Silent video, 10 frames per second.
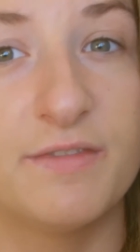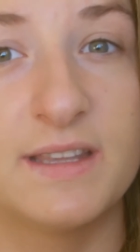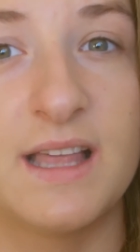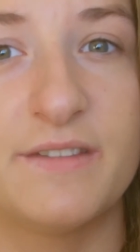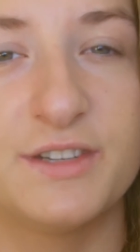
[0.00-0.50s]

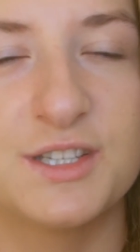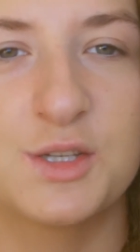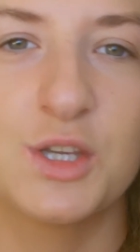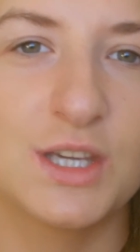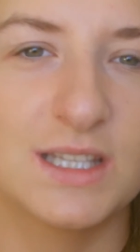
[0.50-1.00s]
11:30,
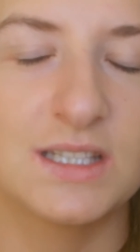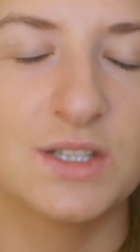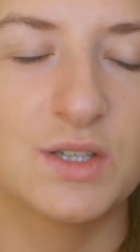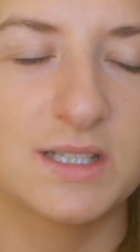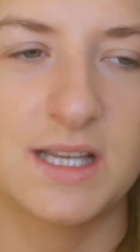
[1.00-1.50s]
so you
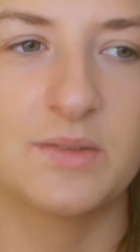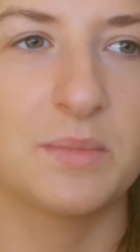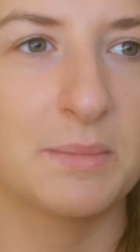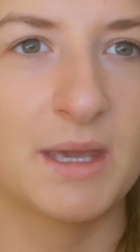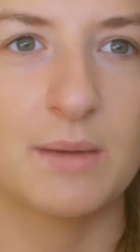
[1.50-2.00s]
can tell that
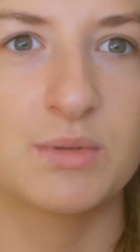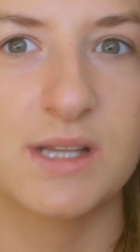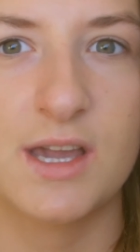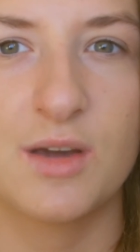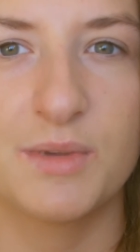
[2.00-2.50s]
my makeup was
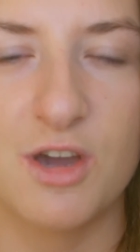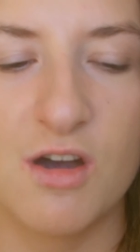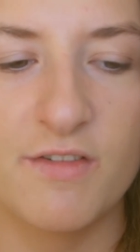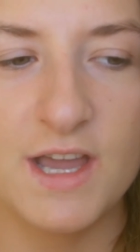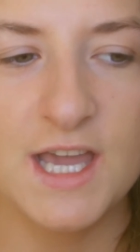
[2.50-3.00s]
like coming
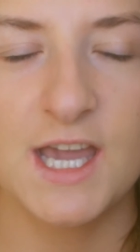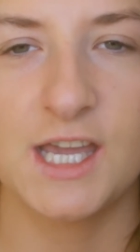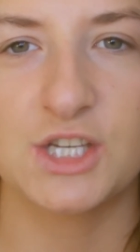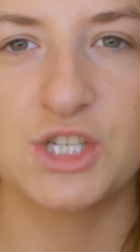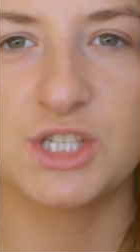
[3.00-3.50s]
off.
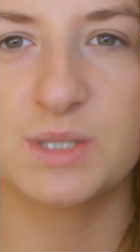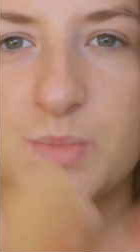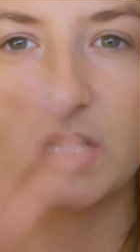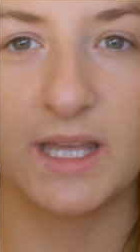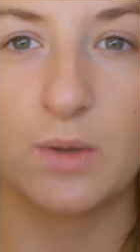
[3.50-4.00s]
She just
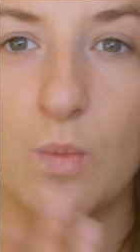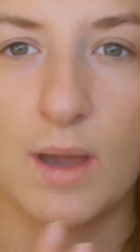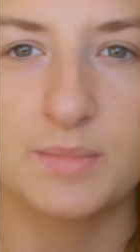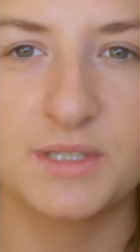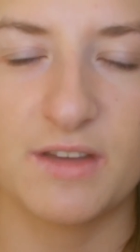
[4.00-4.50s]

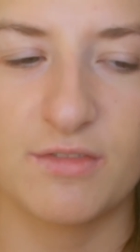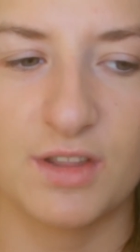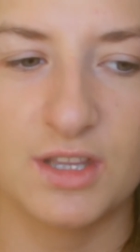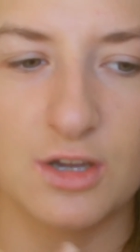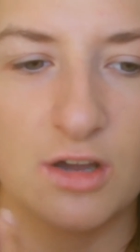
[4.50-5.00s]
wiped
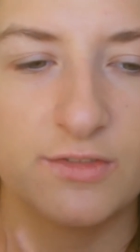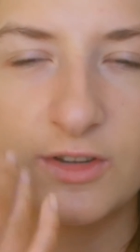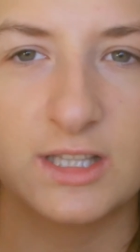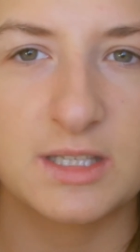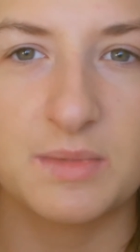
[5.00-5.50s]
everything off,
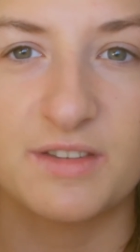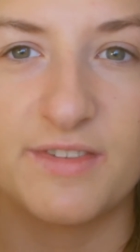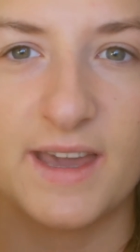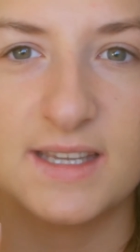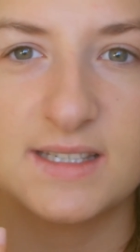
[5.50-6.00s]
cleaned my
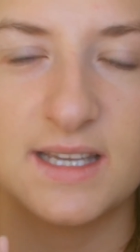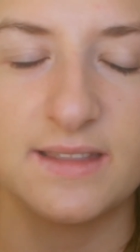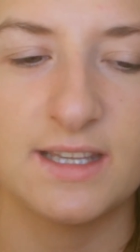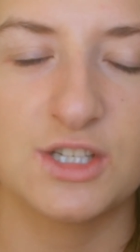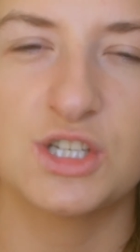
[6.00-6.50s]
face,
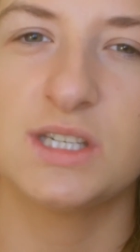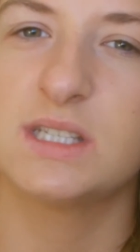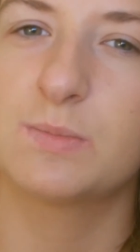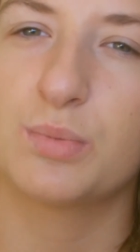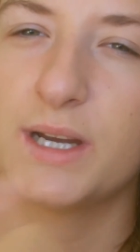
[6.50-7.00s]
and then she
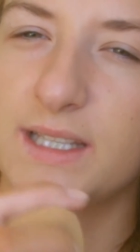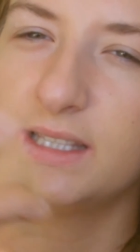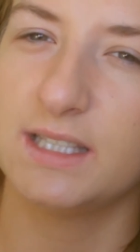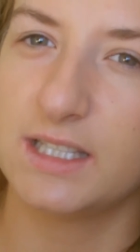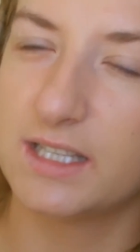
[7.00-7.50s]
sprayed
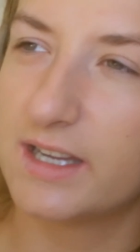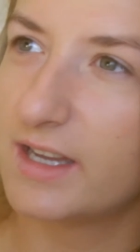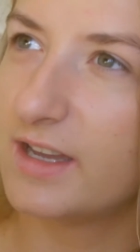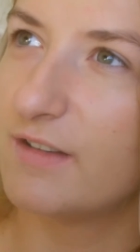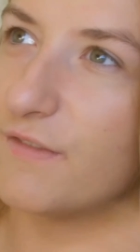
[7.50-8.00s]
the
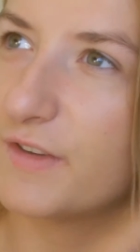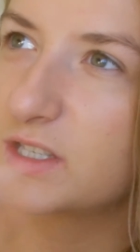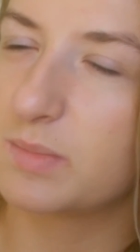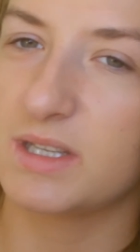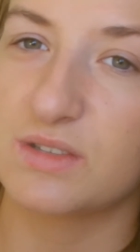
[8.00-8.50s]

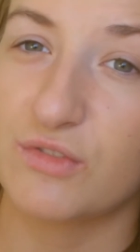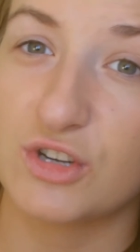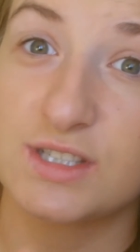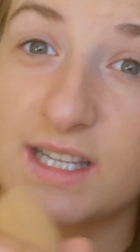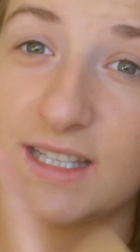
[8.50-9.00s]
Fix Plus
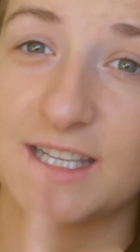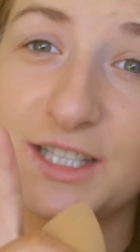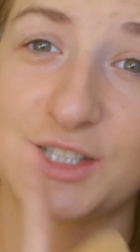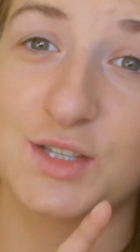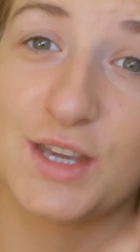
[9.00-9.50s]
first, and I
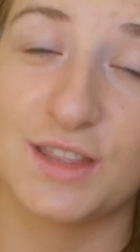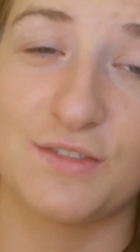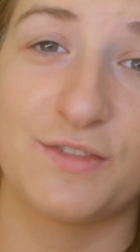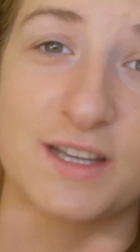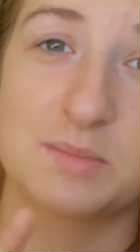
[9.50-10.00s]
need to get the
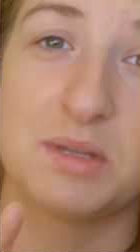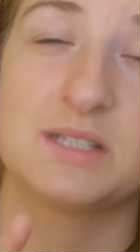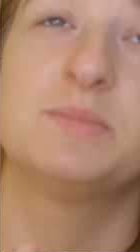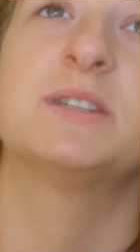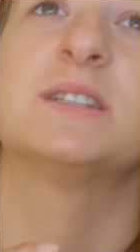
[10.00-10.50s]
Fix
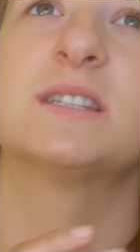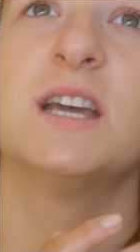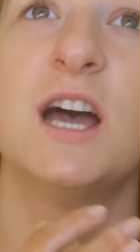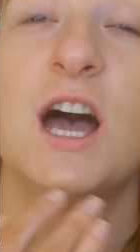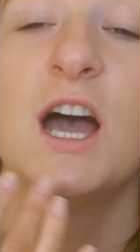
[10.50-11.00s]
Plus because
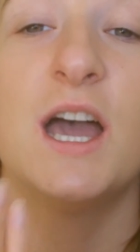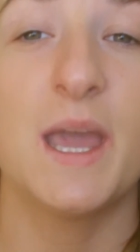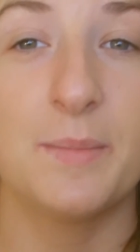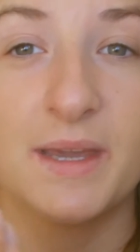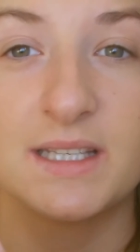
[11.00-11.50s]

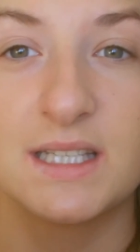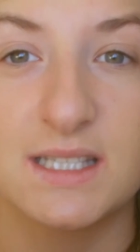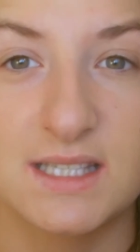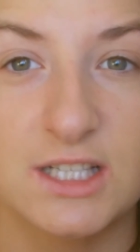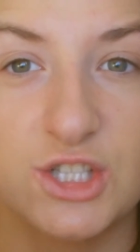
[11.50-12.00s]
it made
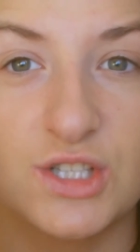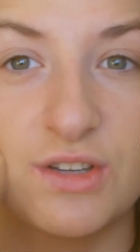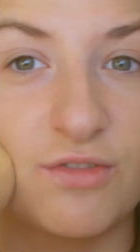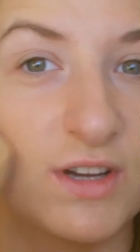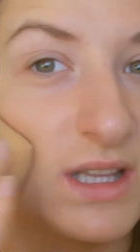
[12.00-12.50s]
such a
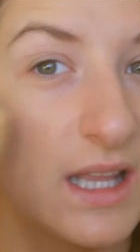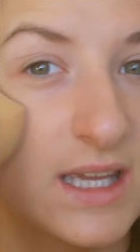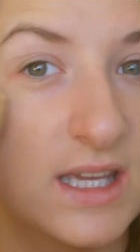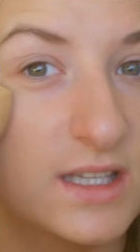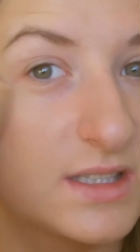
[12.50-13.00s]
difference.
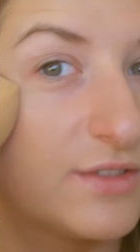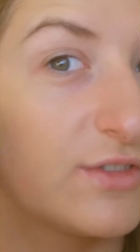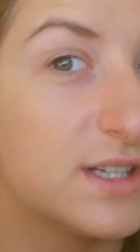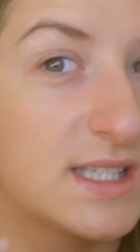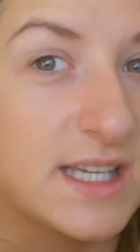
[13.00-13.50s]
Like,
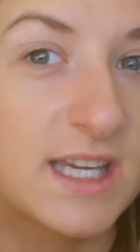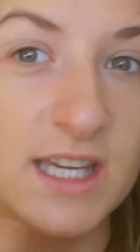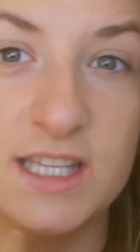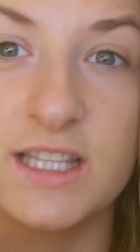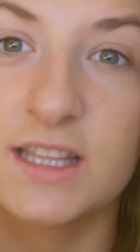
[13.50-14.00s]

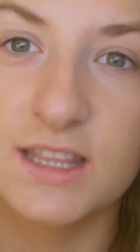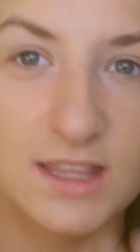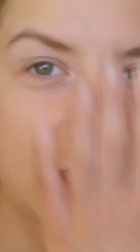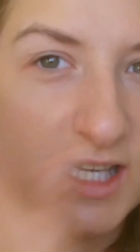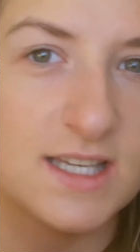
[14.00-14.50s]

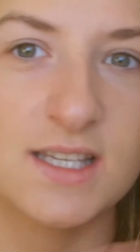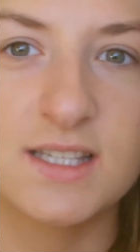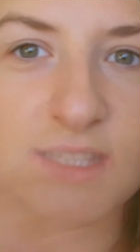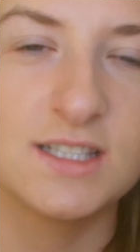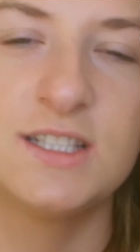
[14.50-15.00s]

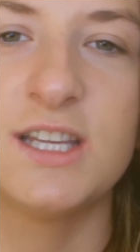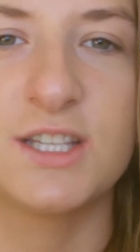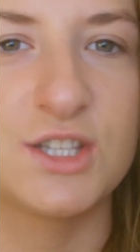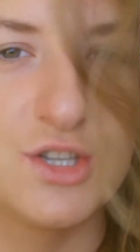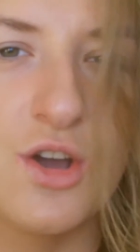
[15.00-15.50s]
this
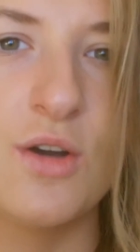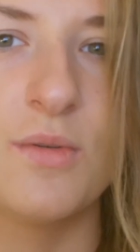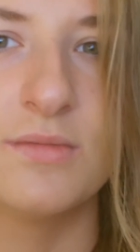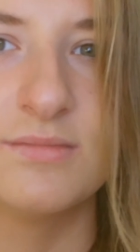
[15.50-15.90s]
does not